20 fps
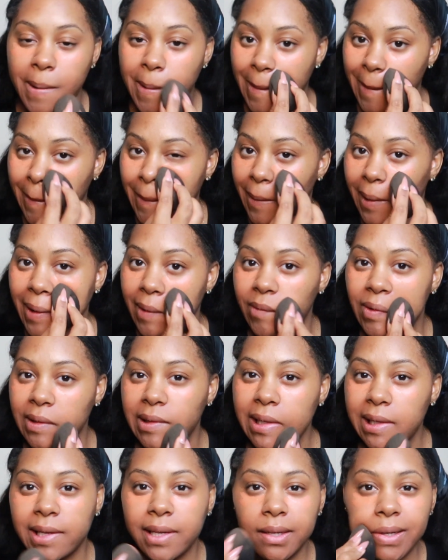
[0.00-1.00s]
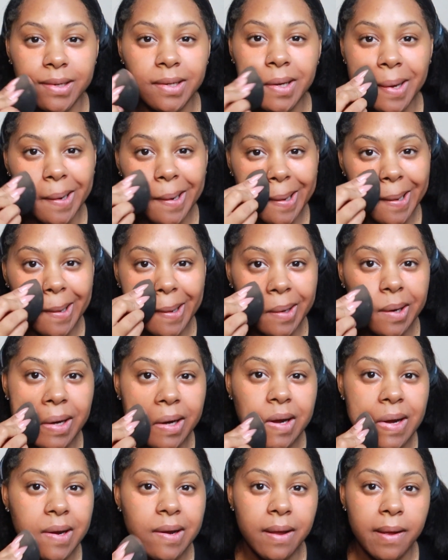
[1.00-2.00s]
All right, really get in there,
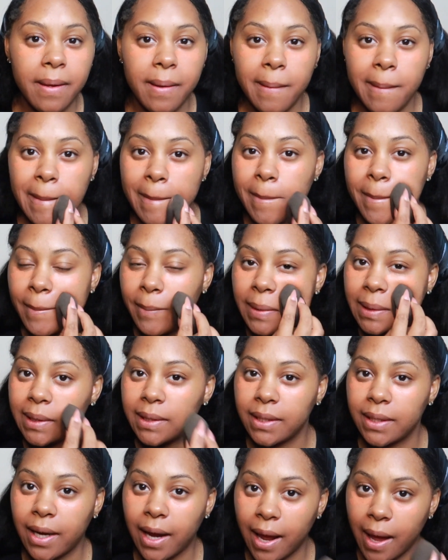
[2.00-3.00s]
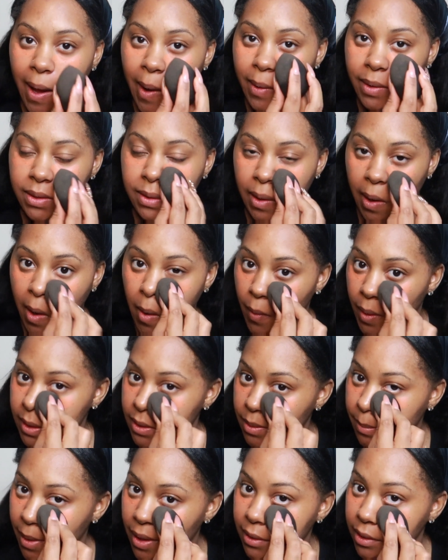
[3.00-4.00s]
blend it out. It's always
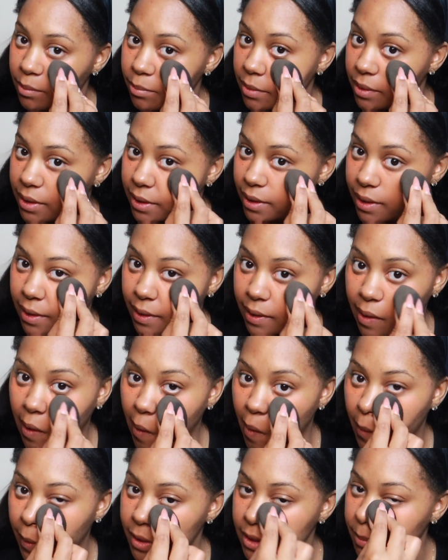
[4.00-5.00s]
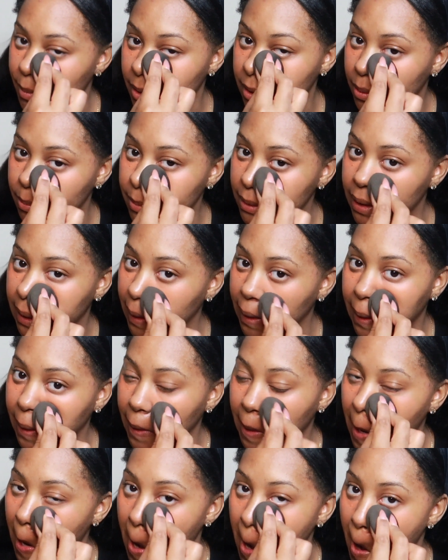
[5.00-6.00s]
about the blend, always about the blend.
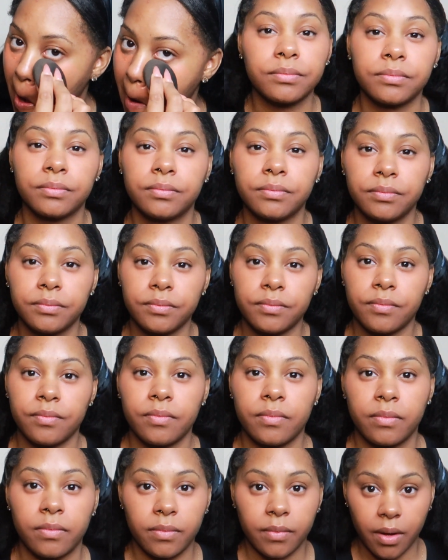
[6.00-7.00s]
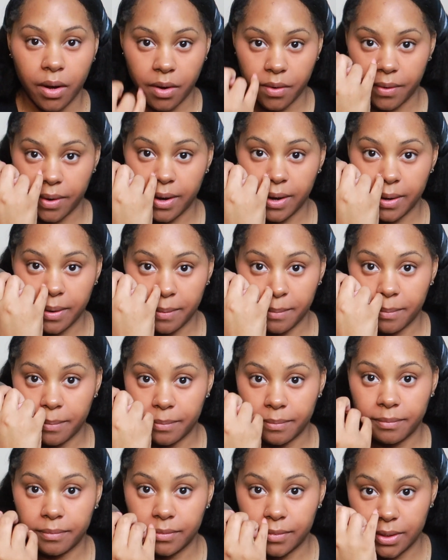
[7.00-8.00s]
All right,
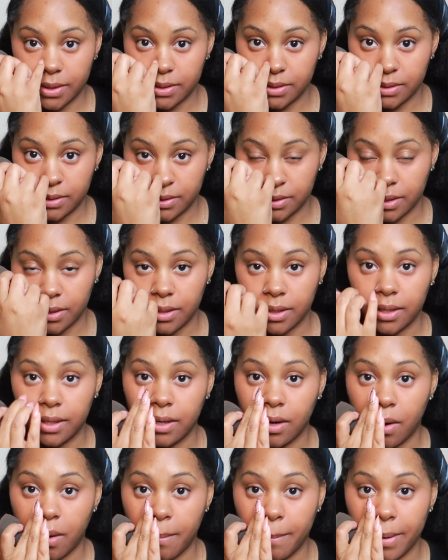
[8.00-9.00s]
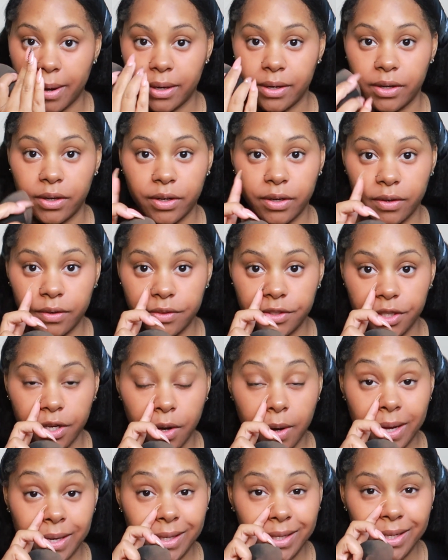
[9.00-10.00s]
this is gonna get on my nerves, y'all.
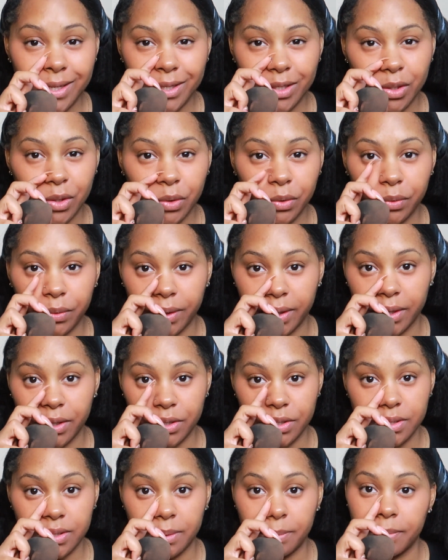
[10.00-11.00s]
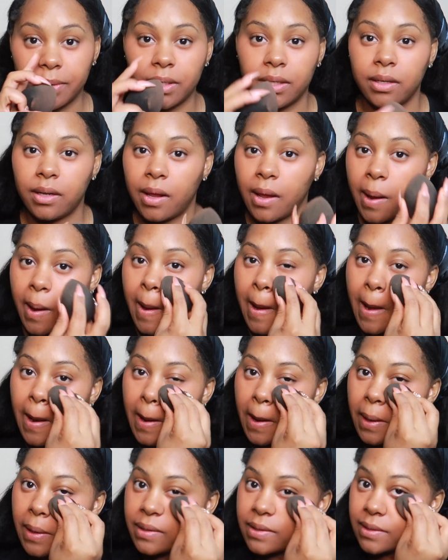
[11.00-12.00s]
I need a new ring or something,
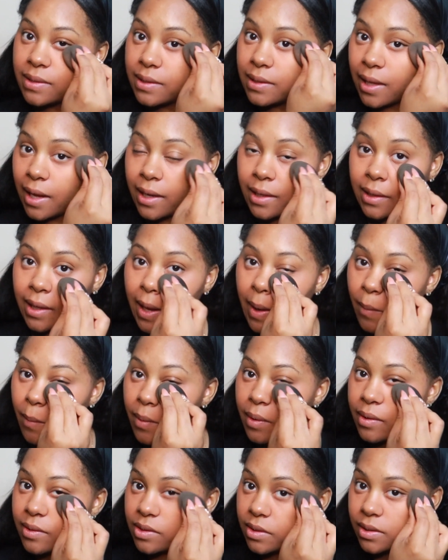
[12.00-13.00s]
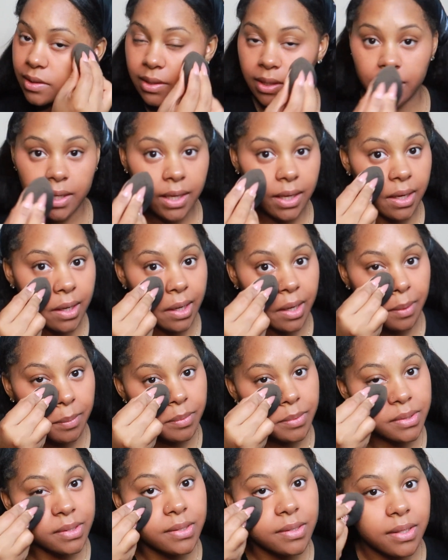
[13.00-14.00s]
because like that one just
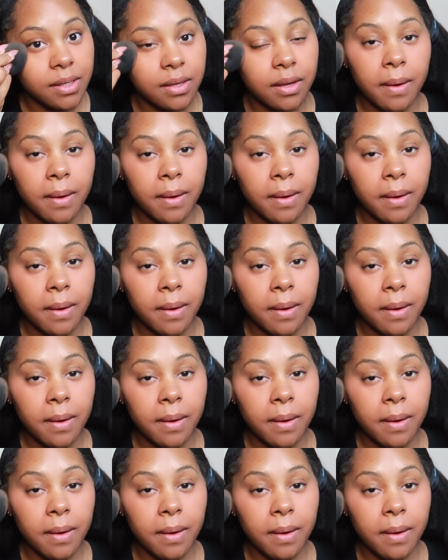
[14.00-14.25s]
keeps